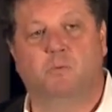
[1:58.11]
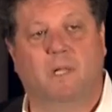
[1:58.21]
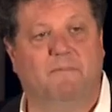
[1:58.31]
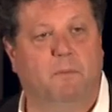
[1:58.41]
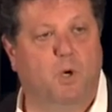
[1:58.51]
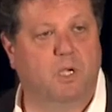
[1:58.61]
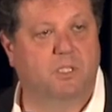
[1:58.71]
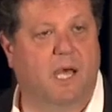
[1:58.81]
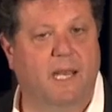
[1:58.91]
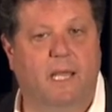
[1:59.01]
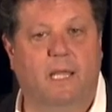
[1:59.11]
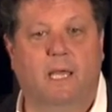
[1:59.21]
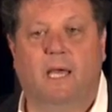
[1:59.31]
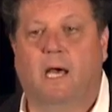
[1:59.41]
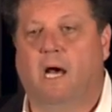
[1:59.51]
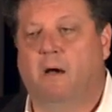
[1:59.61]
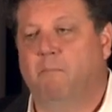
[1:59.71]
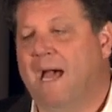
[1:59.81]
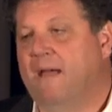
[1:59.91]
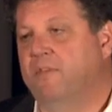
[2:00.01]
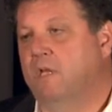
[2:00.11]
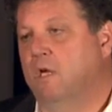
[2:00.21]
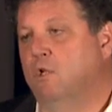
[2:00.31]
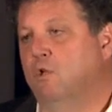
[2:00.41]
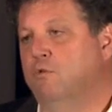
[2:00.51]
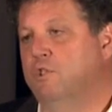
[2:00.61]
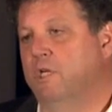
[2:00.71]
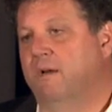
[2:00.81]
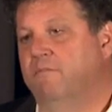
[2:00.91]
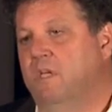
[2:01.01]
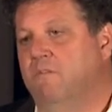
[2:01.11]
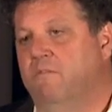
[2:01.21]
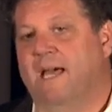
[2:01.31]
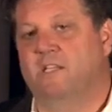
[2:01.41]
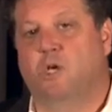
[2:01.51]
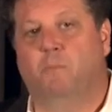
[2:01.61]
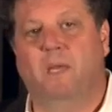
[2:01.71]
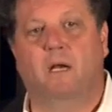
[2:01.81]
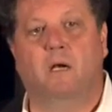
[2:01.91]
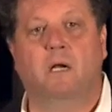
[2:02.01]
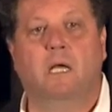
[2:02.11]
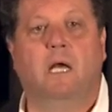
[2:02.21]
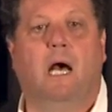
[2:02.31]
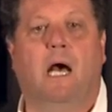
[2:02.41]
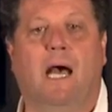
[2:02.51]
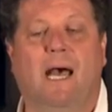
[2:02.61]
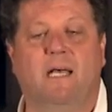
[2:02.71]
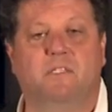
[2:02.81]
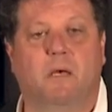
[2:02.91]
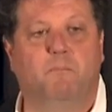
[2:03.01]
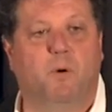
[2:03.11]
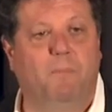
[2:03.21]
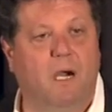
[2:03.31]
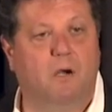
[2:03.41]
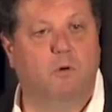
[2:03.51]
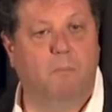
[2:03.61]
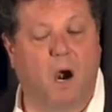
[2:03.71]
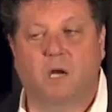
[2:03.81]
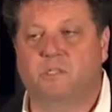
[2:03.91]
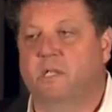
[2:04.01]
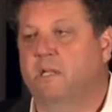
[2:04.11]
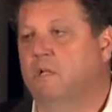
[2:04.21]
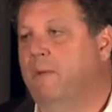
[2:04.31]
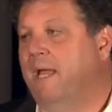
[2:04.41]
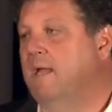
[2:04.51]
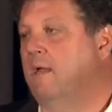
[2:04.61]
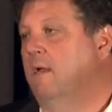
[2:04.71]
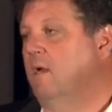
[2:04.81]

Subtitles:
We'll have a book signing at the conclusion of the event. So Peter has some prepared remarks that he'll make.